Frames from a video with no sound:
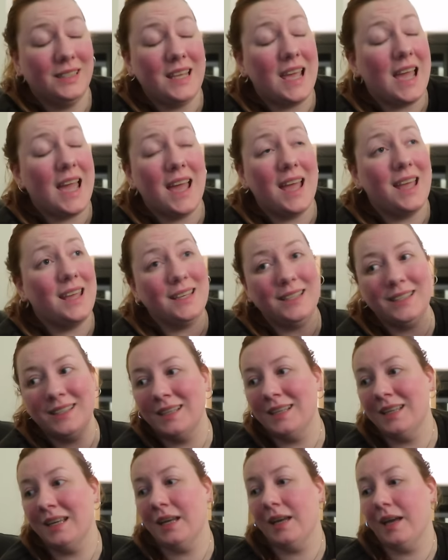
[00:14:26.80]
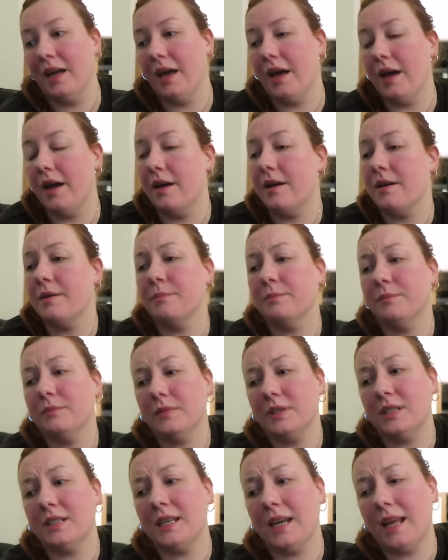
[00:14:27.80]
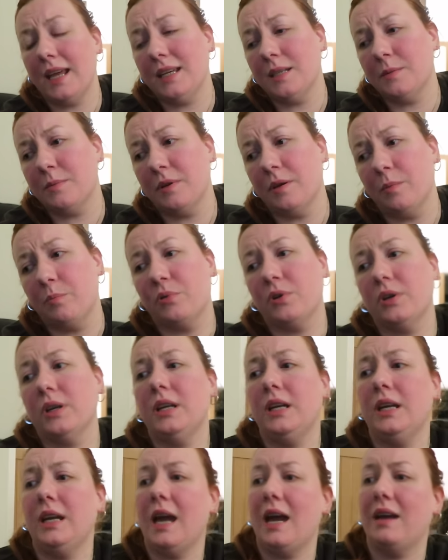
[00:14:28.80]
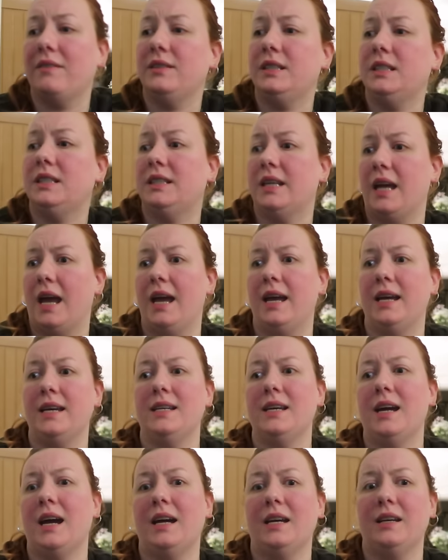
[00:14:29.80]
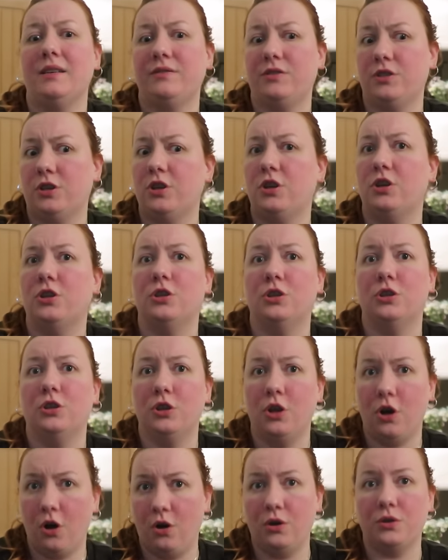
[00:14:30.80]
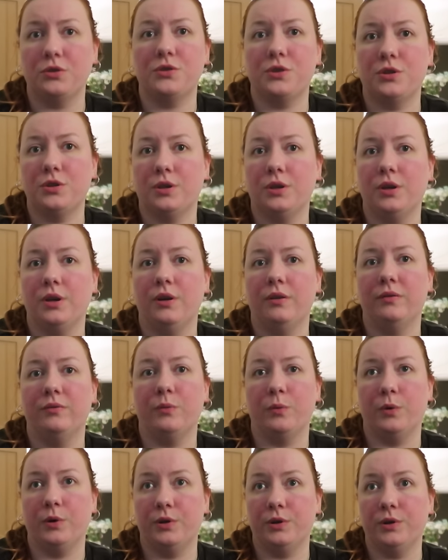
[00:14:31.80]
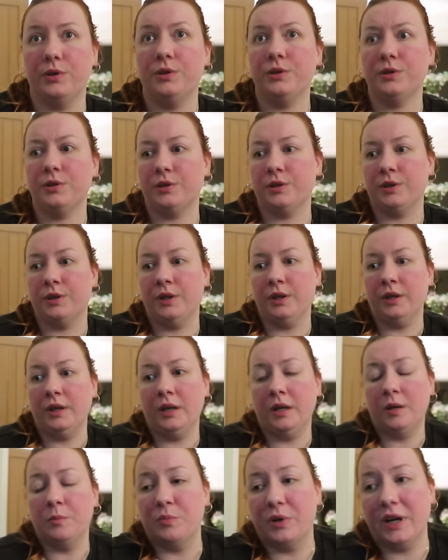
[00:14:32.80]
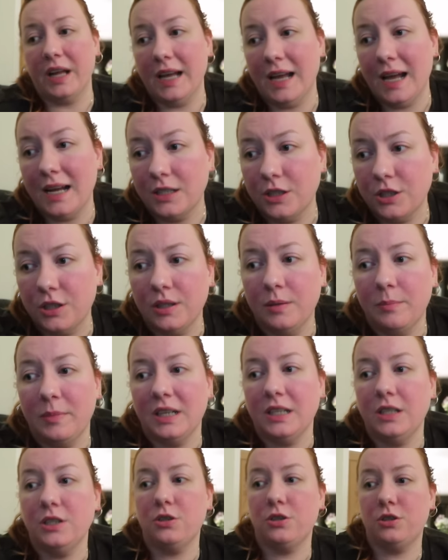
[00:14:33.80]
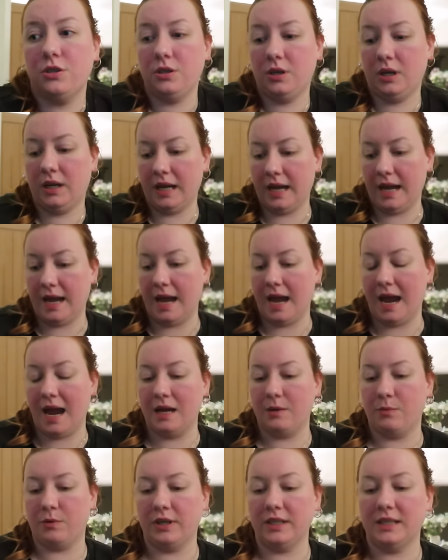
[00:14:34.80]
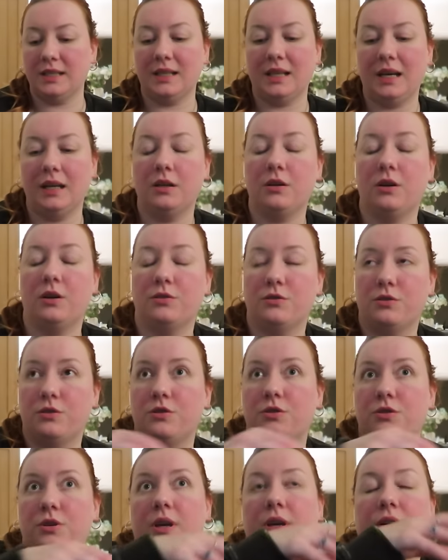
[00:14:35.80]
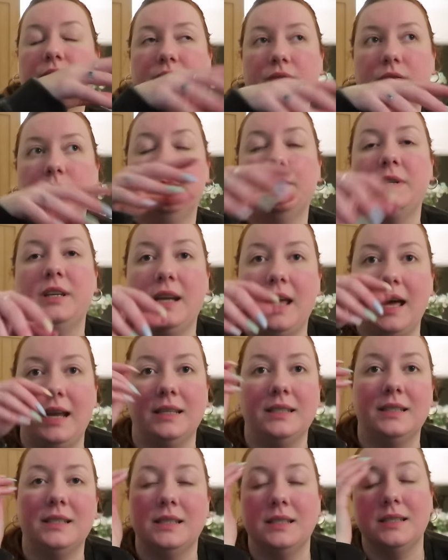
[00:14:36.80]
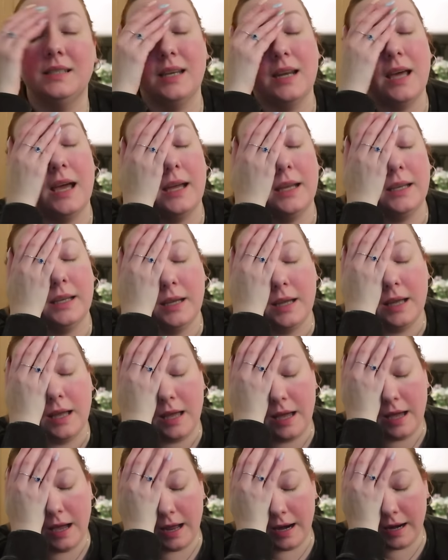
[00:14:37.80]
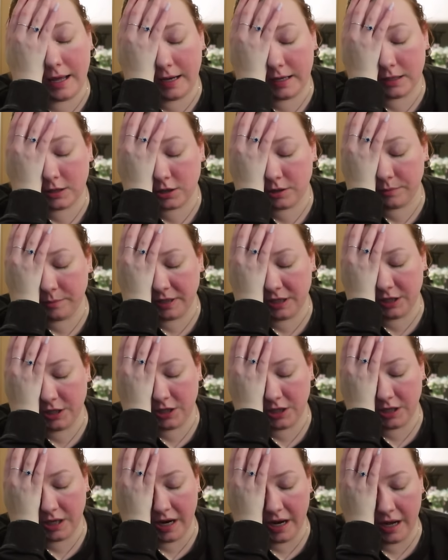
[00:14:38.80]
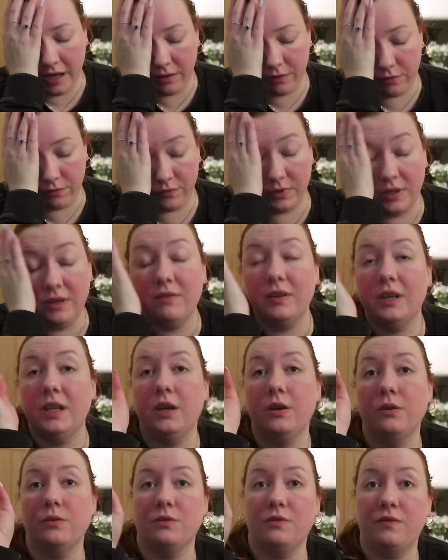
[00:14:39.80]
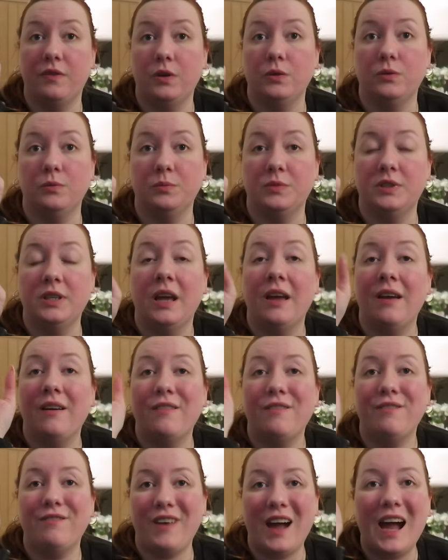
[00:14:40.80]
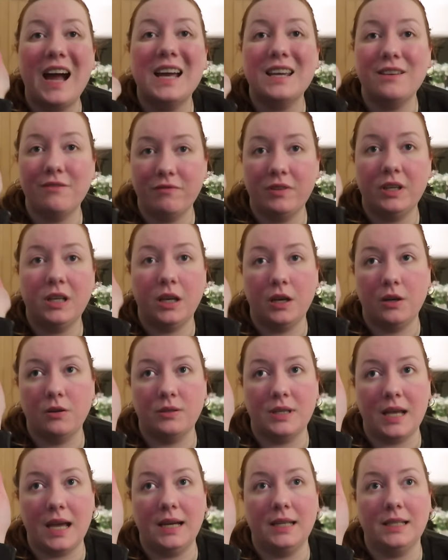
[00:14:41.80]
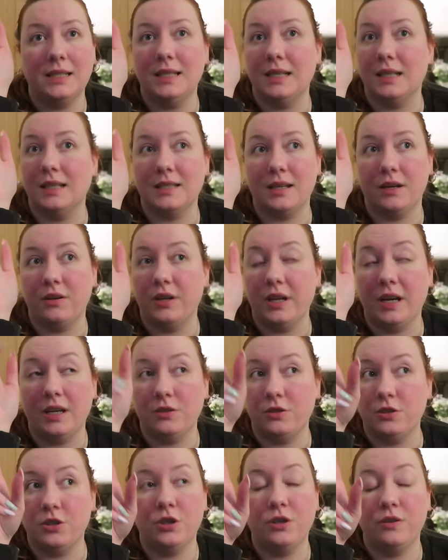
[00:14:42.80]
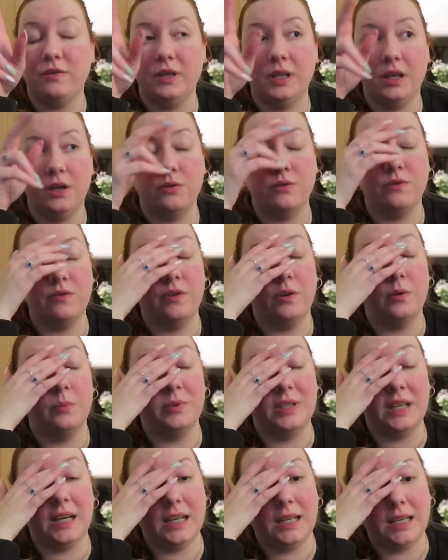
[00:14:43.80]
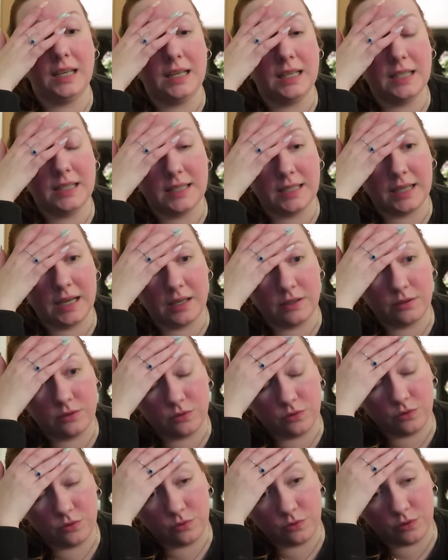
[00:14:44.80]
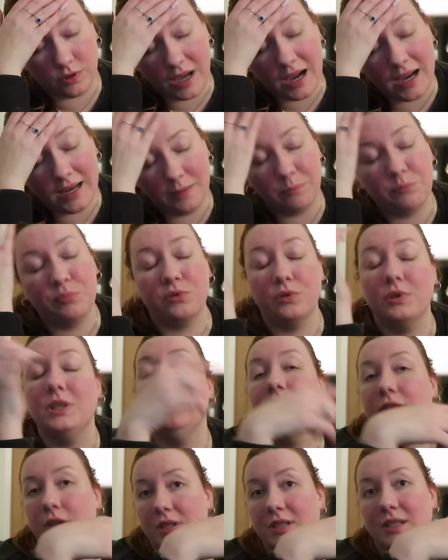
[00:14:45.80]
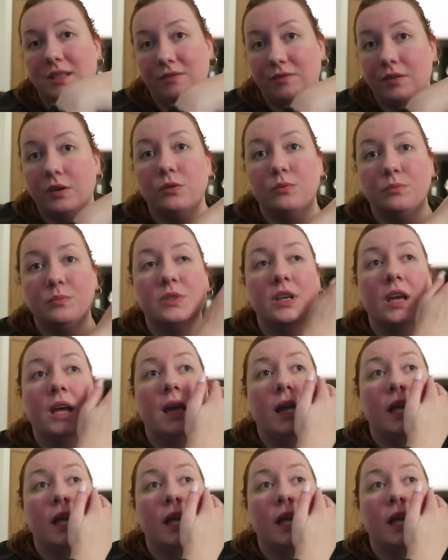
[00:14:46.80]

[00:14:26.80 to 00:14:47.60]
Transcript: Yay! Um, today's been a pretty heavy day. I have done a lot of work but I actually managed to get, I wanted to like concentrate on filming and editing today. I actually managed to get three videos filmed, five videos edited because I already had two videos filmed that I needed to get that I previously filmed.